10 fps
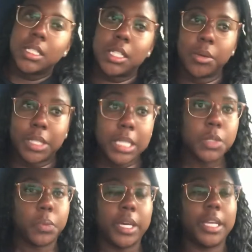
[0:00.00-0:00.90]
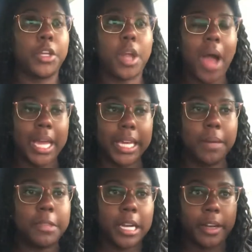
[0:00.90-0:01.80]
So that's what, you know, I
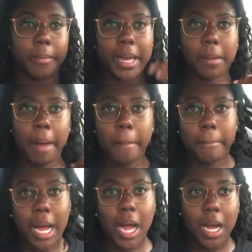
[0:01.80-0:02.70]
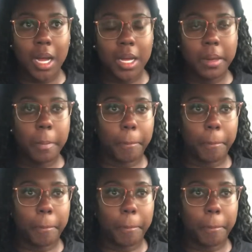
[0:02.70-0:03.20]
keep that in the back of my mind.